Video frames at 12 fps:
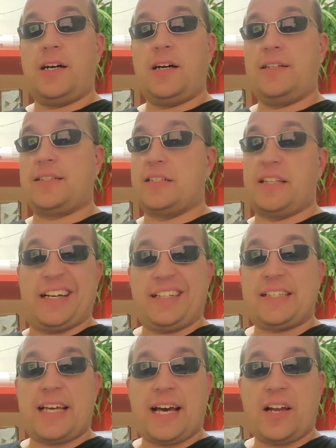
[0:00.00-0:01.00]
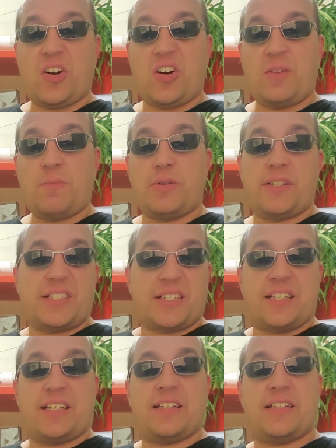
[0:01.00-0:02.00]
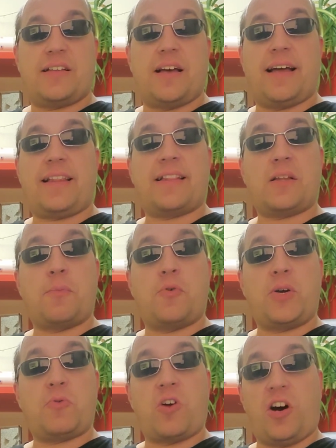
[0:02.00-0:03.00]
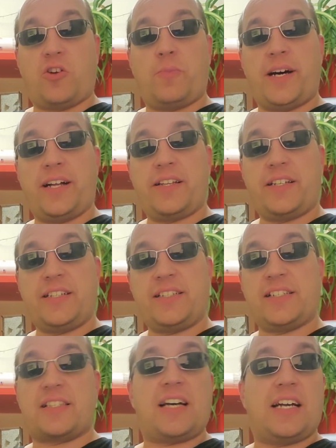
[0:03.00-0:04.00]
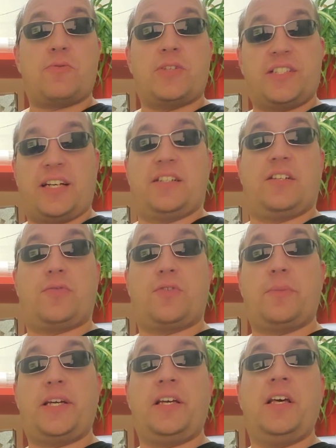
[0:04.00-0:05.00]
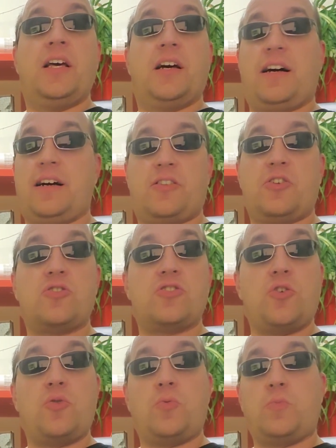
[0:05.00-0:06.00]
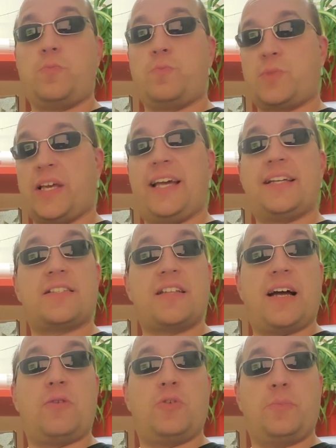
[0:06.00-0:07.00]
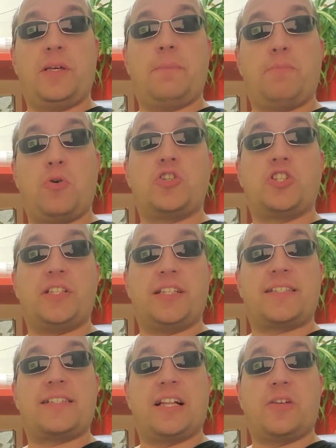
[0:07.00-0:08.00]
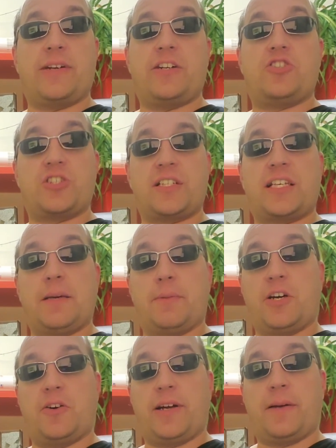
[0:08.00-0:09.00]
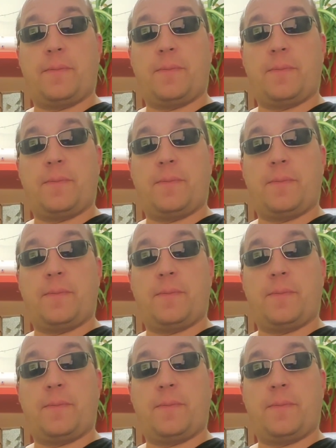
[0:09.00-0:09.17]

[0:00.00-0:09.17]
It's nice to add on, but at the point where autopilot is, it's kind of redundant for me. There's no case that I would be pushing the accelerator just to keep going.